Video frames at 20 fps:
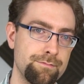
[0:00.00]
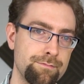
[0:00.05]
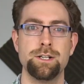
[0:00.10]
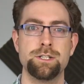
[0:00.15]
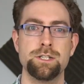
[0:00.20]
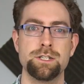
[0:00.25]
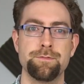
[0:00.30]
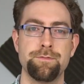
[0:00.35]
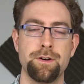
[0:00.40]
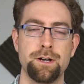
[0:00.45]
And
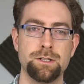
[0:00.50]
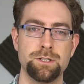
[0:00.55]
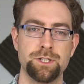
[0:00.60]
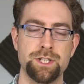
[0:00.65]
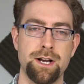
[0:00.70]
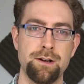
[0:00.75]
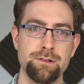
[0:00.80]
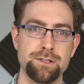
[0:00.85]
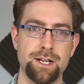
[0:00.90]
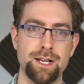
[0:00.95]
just a final
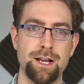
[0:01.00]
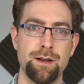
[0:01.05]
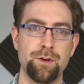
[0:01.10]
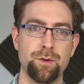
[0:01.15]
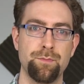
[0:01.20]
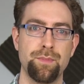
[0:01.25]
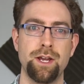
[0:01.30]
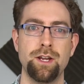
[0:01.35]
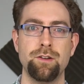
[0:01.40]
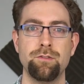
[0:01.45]
shout, I am
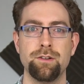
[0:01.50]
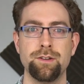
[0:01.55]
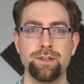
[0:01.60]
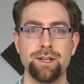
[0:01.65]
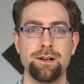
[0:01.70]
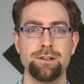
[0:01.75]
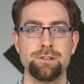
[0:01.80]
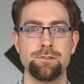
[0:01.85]
on Patreon now,